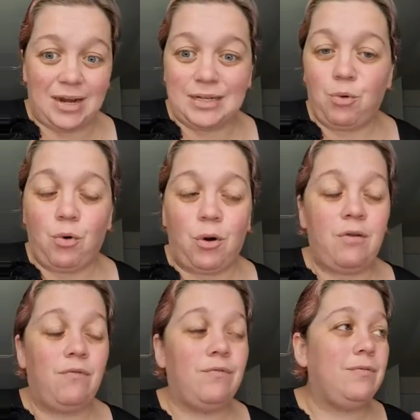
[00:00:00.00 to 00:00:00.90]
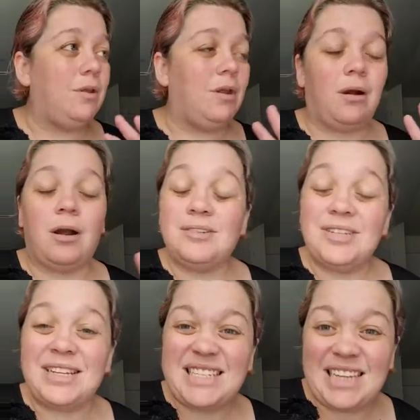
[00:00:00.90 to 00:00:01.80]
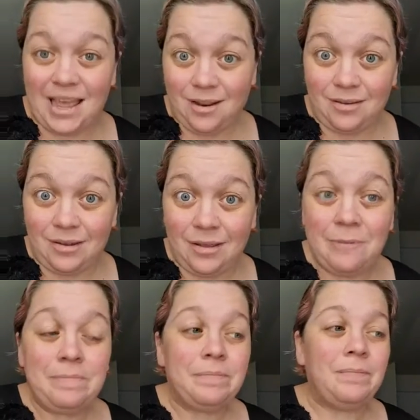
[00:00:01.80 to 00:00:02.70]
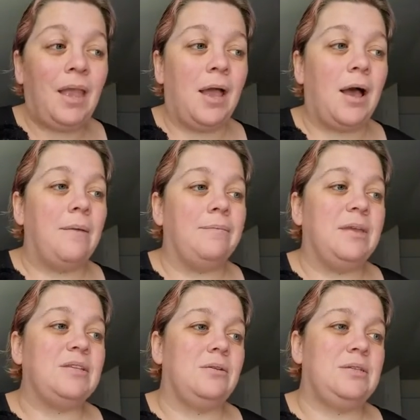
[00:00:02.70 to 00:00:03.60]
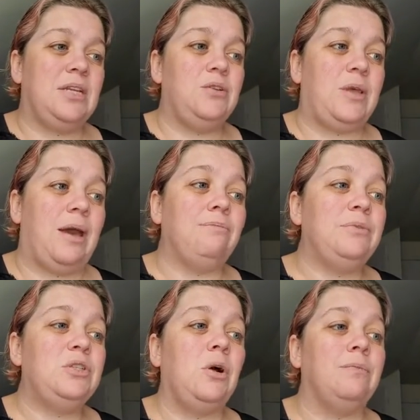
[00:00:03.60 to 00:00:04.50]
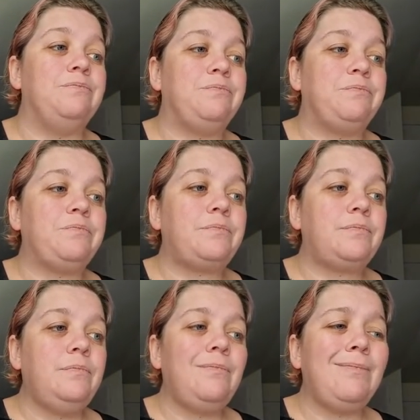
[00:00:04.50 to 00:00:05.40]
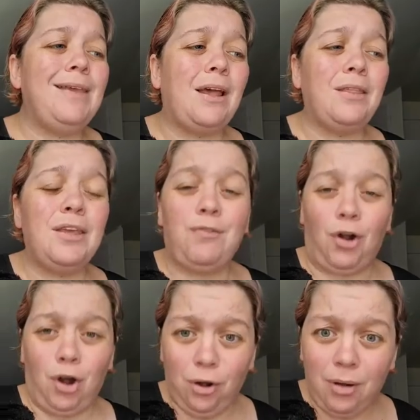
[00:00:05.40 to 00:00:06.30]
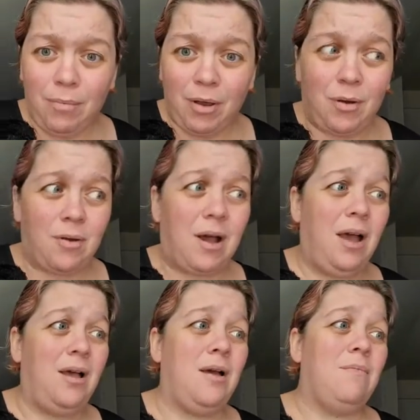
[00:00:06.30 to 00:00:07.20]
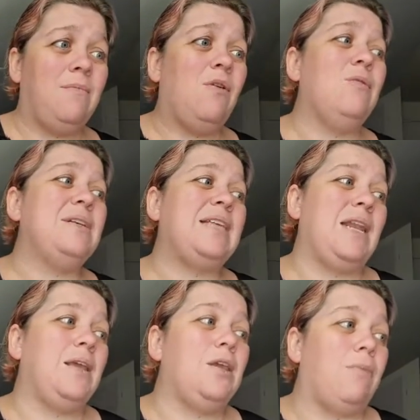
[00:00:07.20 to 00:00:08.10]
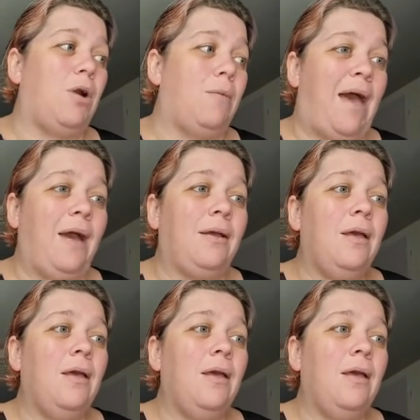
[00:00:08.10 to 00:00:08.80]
is poured to your heart's content, as long as they do that. So now that you've heard about always getting your bar back,